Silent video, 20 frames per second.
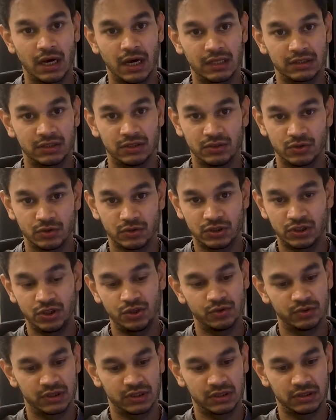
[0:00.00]
at your
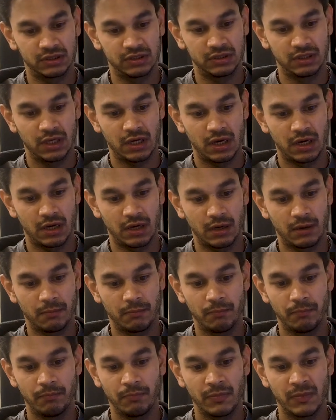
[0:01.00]
chosen
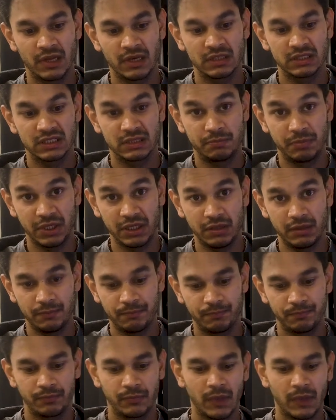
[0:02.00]
um, speed,